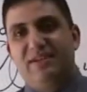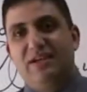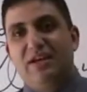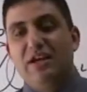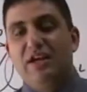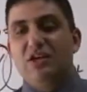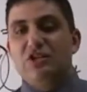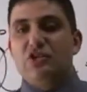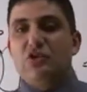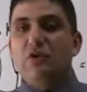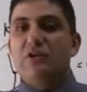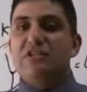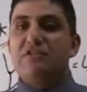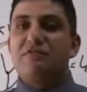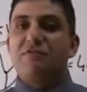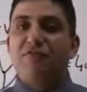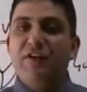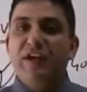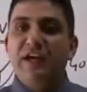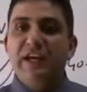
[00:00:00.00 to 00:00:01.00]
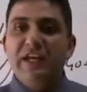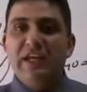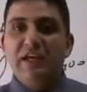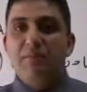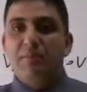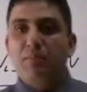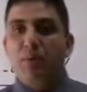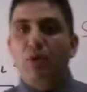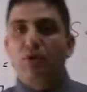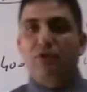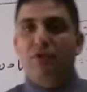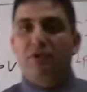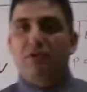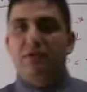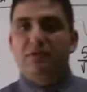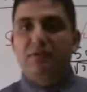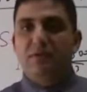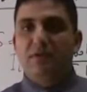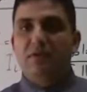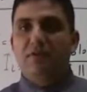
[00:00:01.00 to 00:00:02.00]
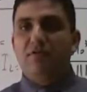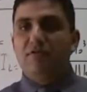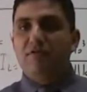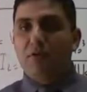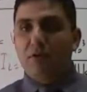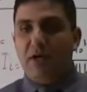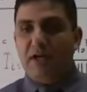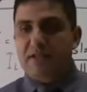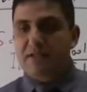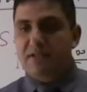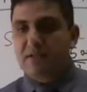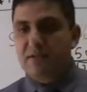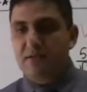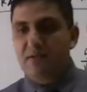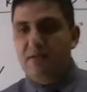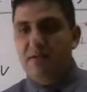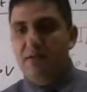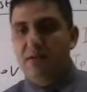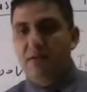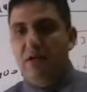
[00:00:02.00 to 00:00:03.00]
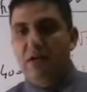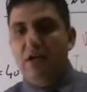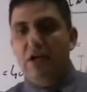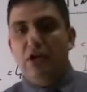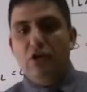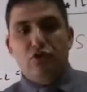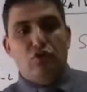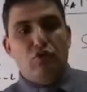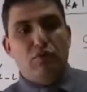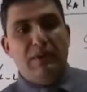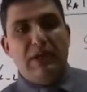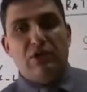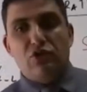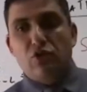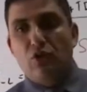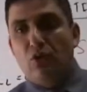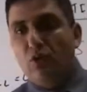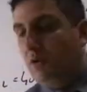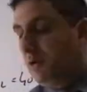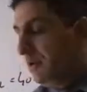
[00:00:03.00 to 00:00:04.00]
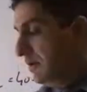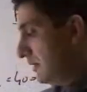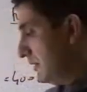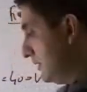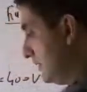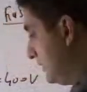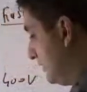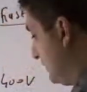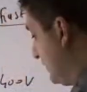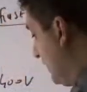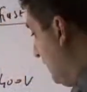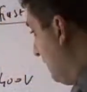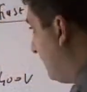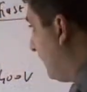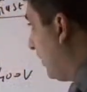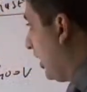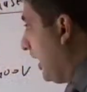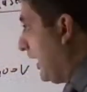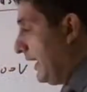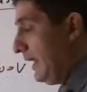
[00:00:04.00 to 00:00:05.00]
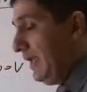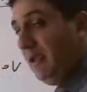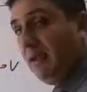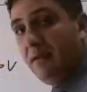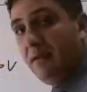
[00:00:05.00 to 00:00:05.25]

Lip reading: So it's very important for us to make sure that my